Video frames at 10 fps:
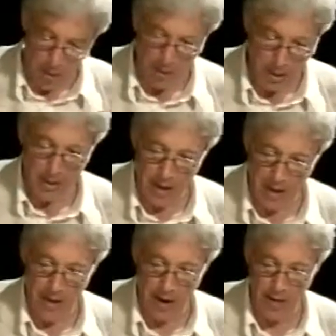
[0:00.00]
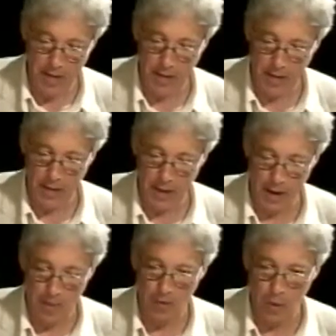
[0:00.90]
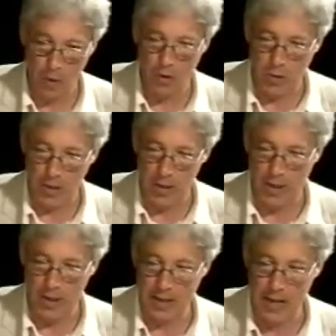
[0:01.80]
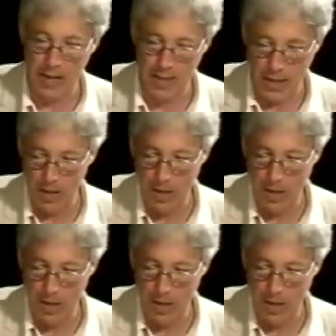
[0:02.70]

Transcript: what I'm trying to say there is that what you're doing is